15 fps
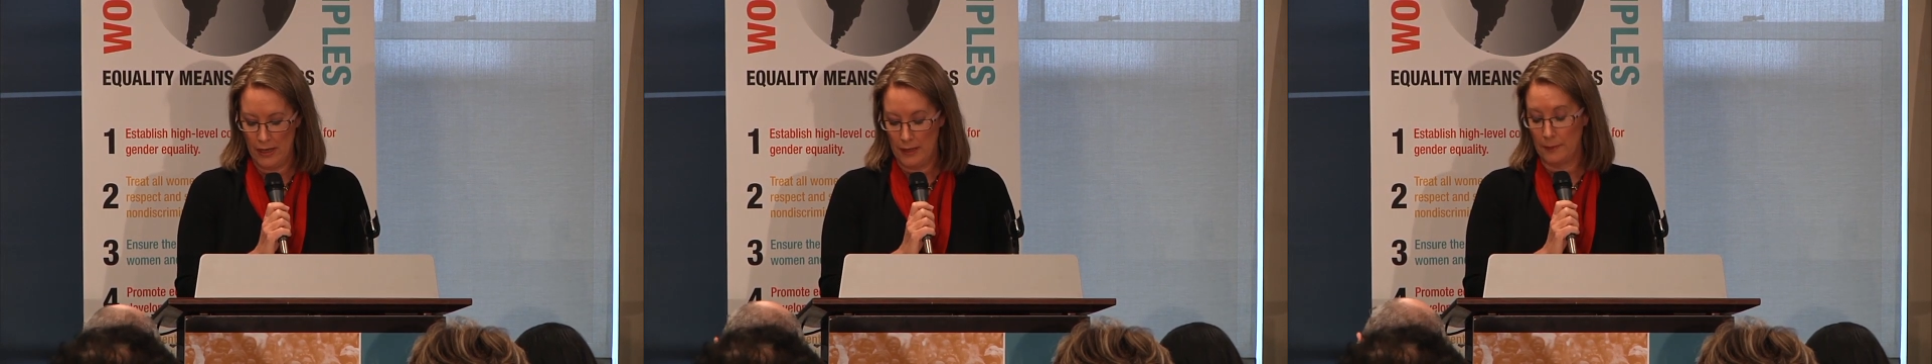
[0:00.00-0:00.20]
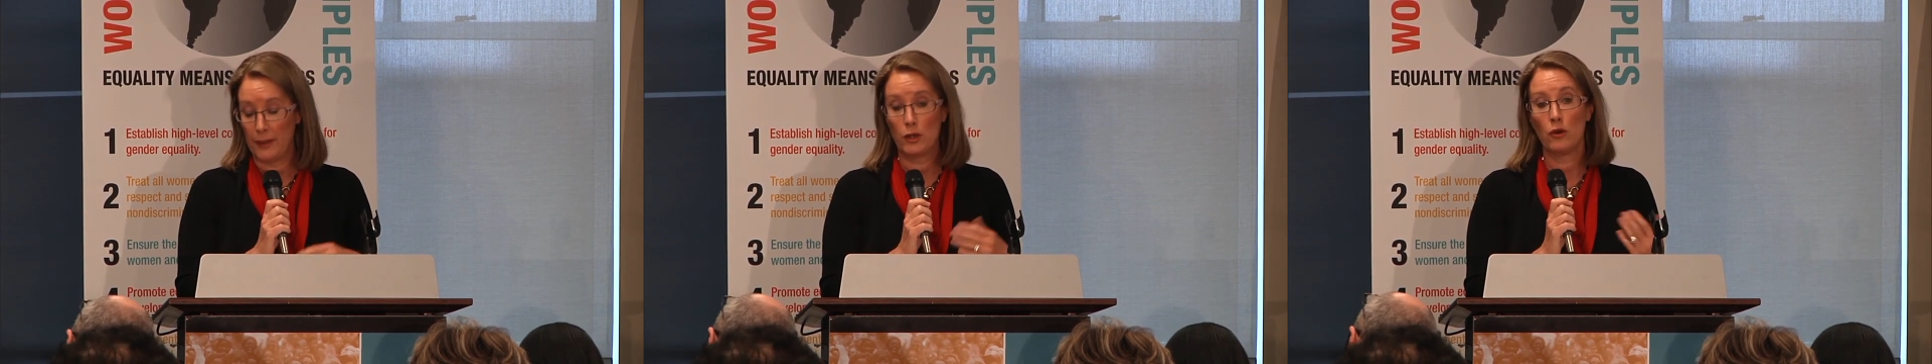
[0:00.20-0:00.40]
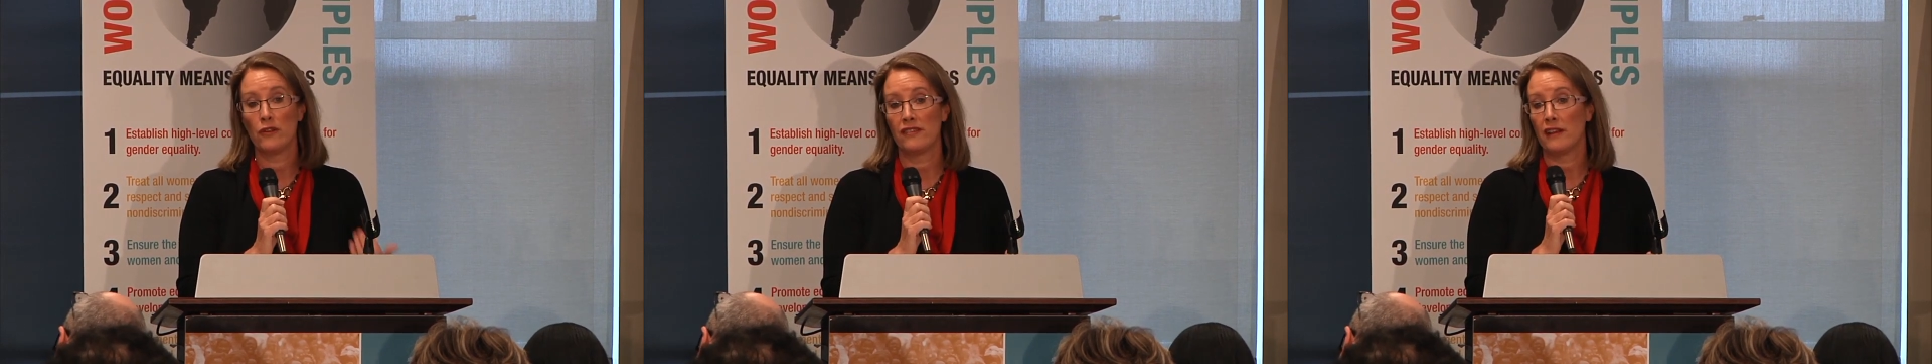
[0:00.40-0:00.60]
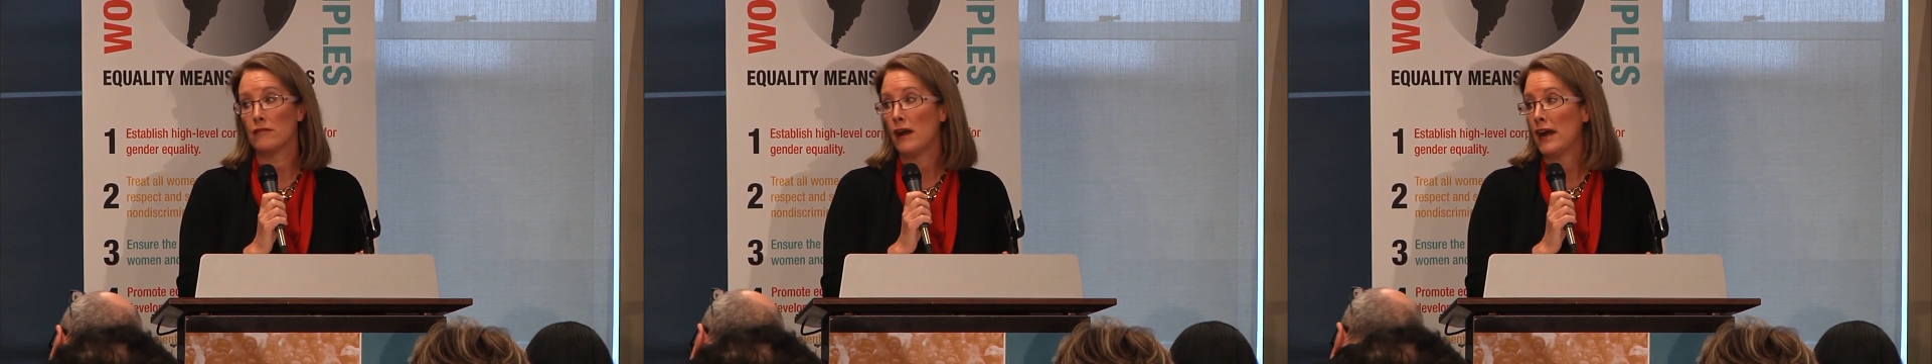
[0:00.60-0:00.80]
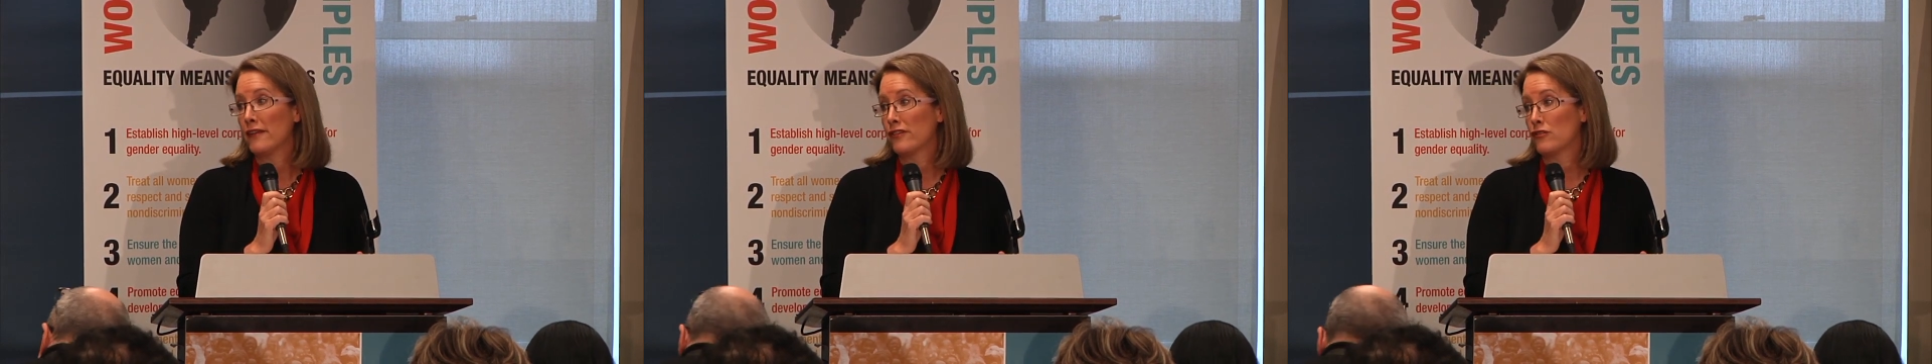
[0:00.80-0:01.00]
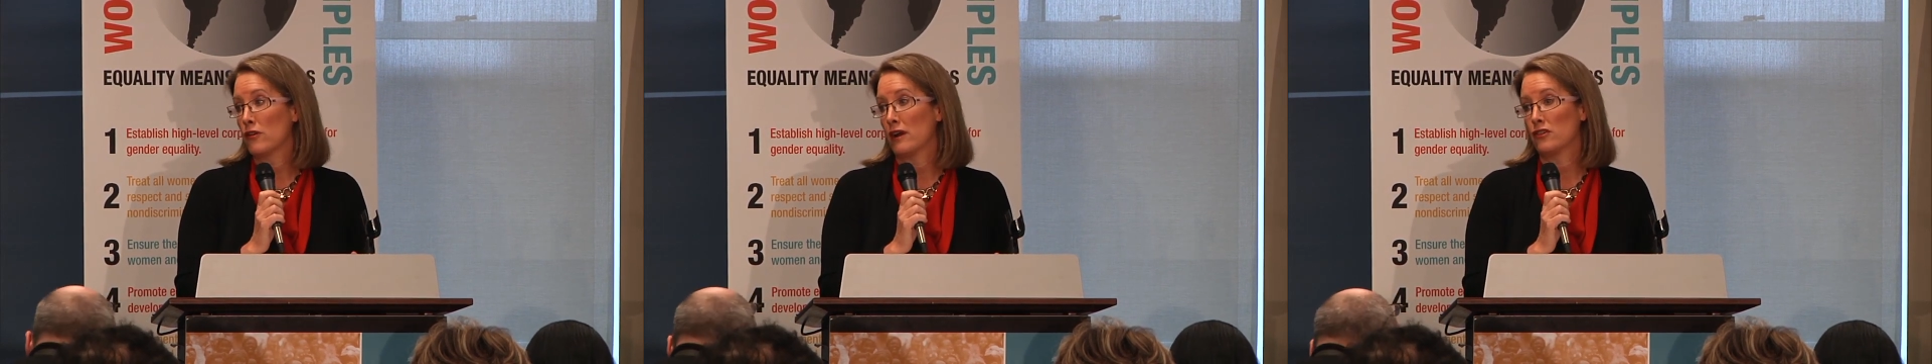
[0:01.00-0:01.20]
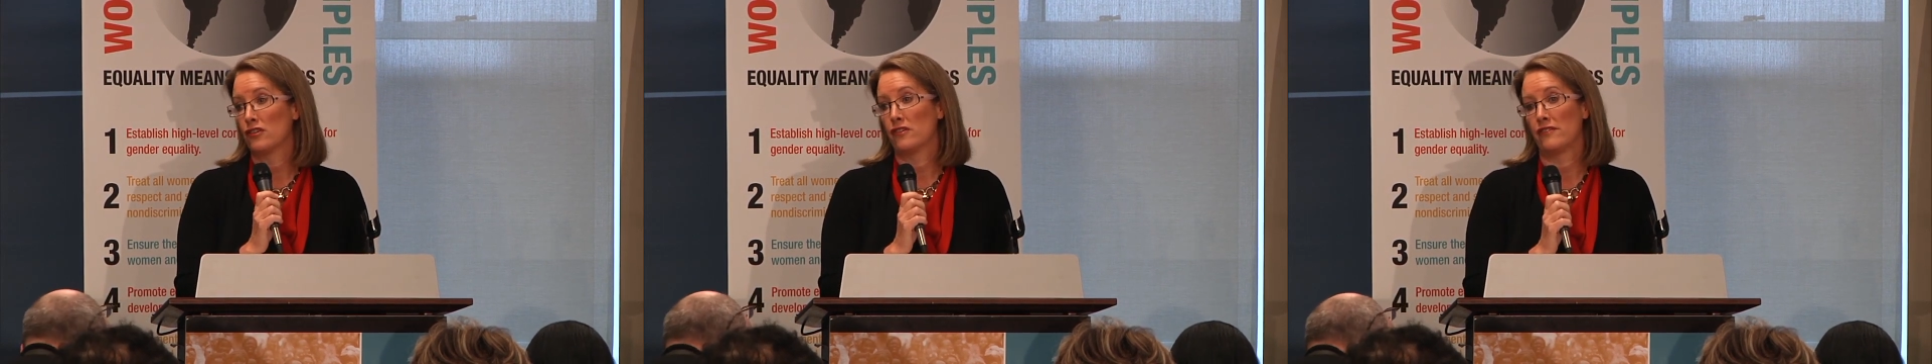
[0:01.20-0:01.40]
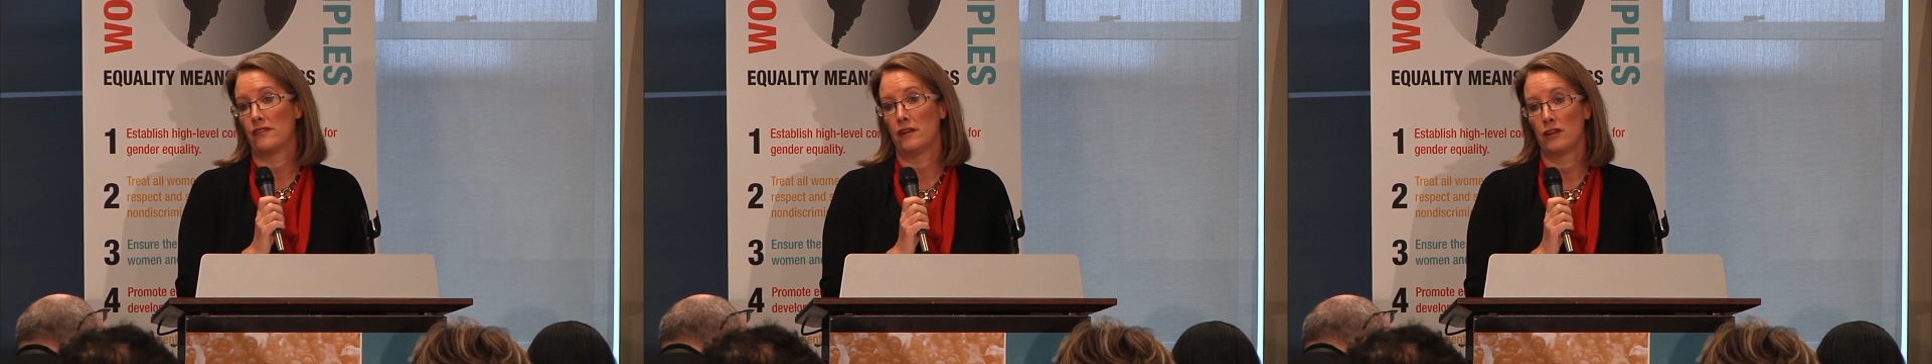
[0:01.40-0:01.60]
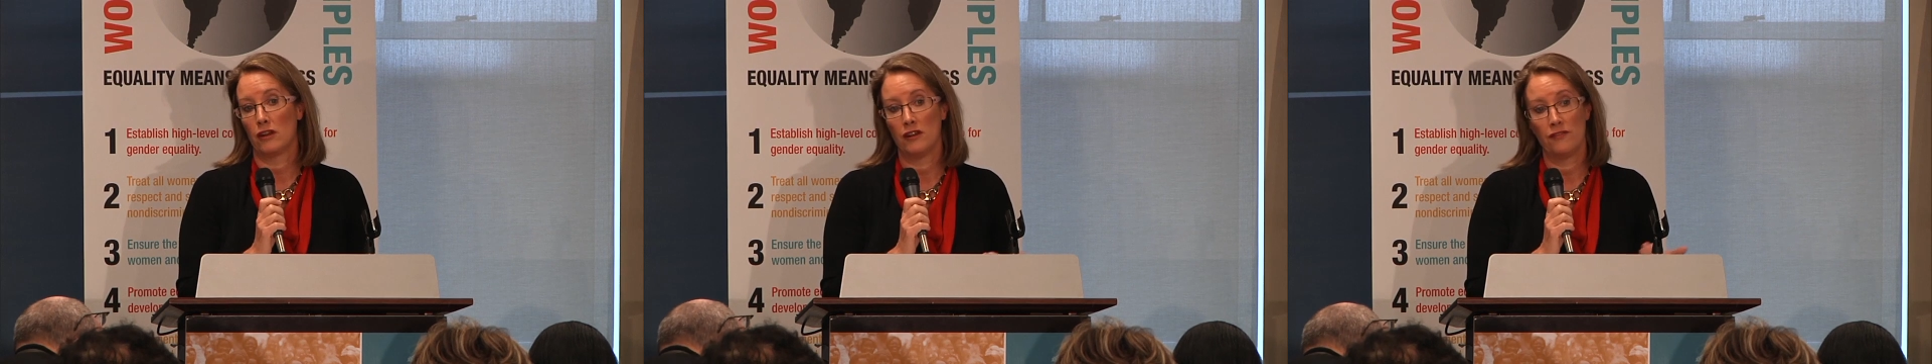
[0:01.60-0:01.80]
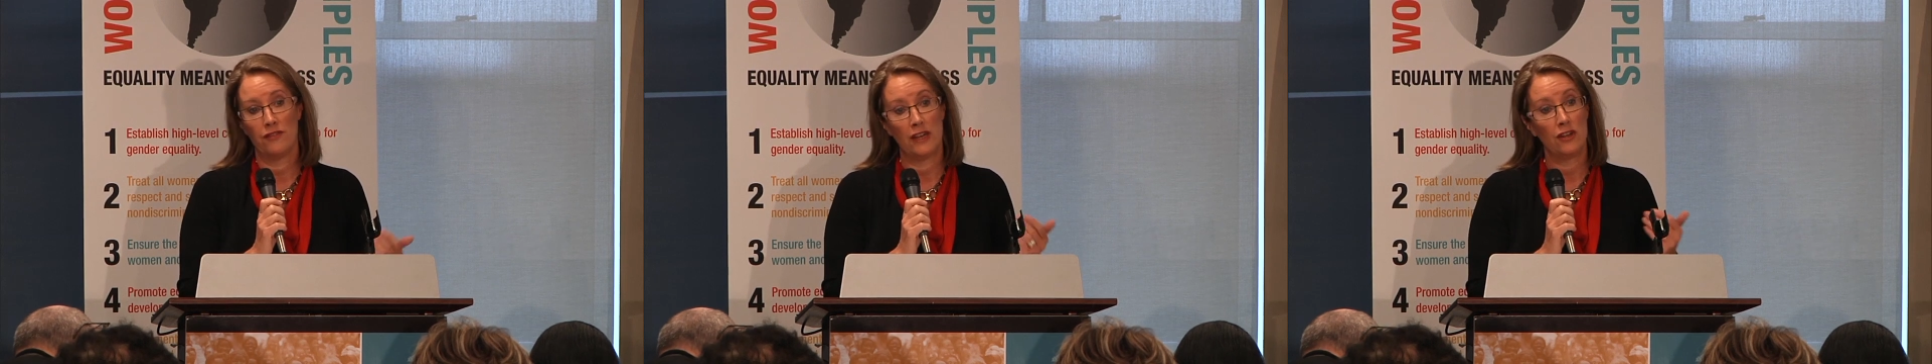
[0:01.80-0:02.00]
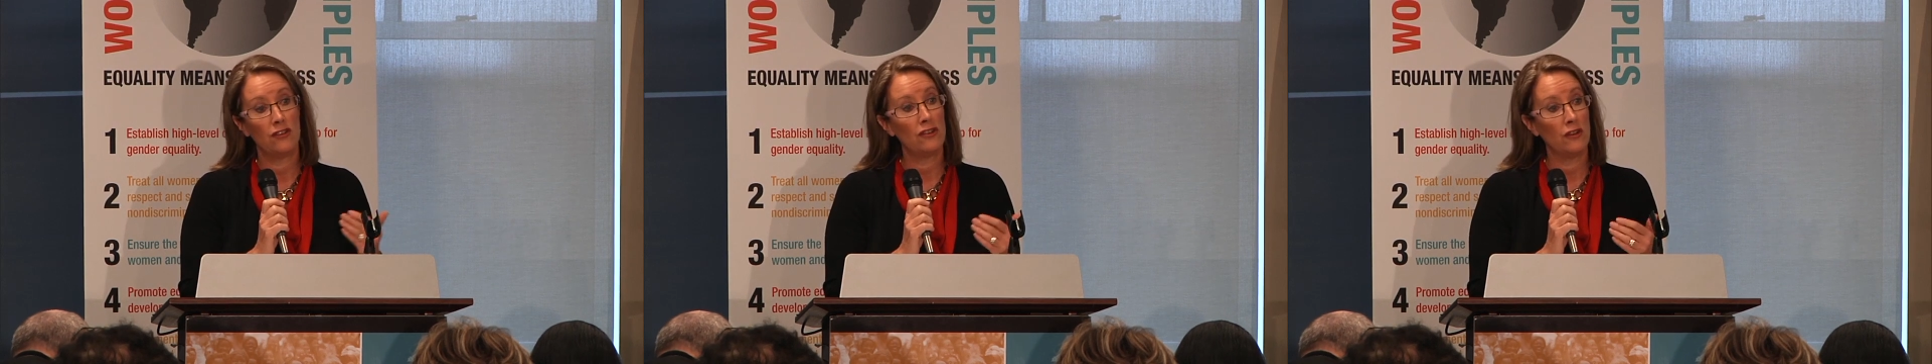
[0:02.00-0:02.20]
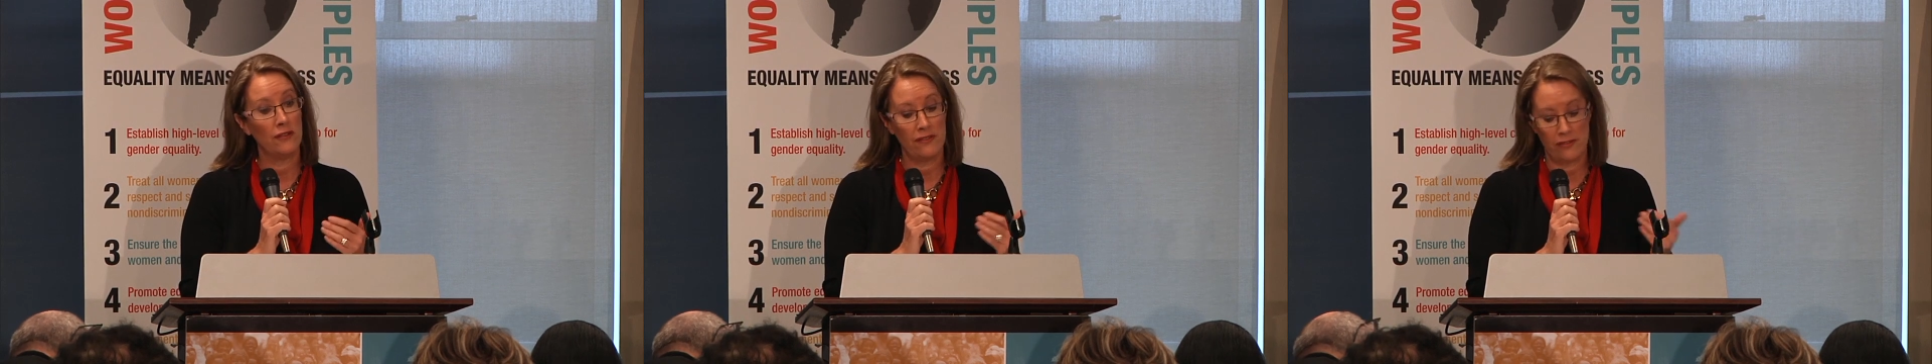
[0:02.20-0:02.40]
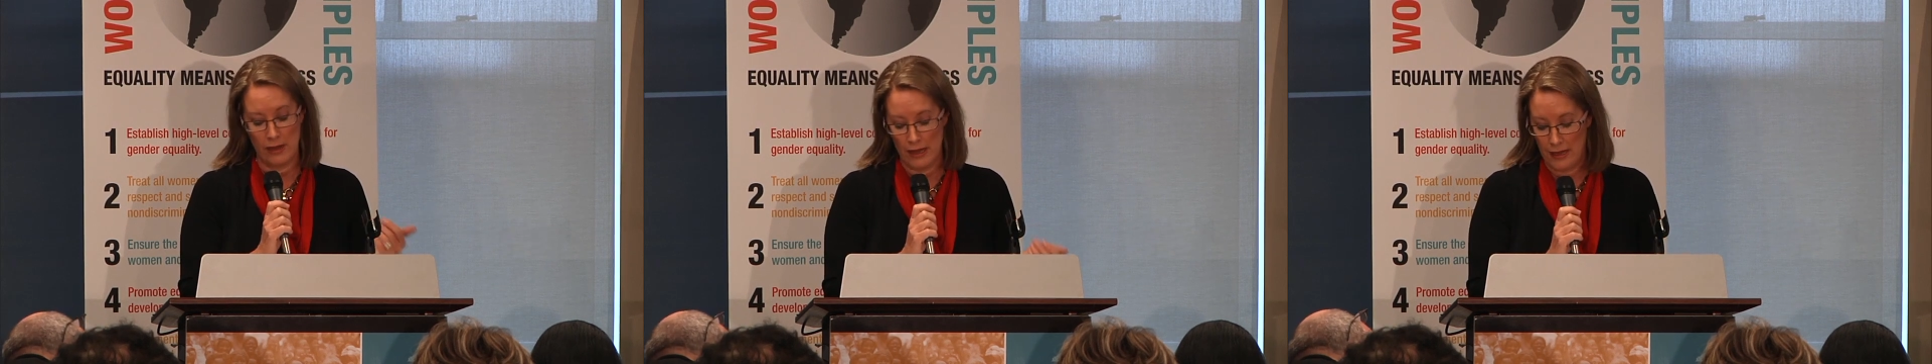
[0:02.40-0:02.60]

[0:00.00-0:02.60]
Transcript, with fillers: because there are structures and conventions